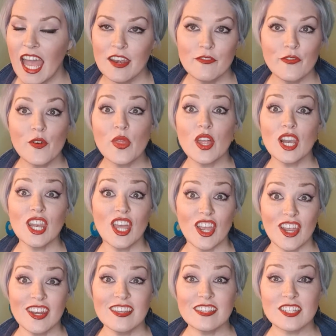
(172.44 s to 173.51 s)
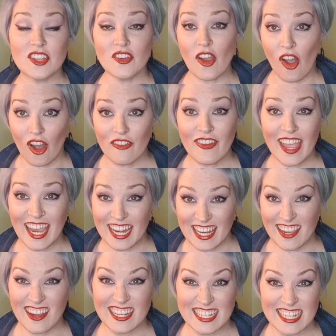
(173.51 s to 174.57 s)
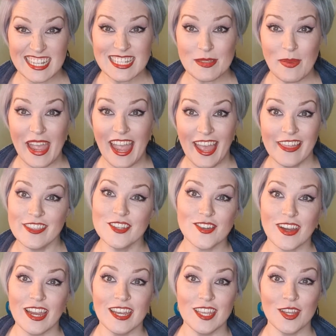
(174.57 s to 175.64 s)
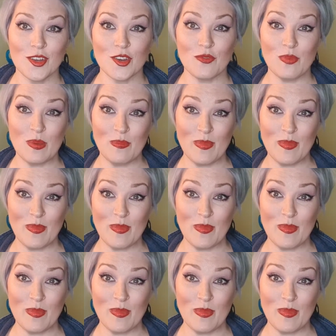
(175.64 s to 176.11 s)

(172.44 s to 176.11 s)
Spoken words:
and for the learner to offer any ideas about how the training could have been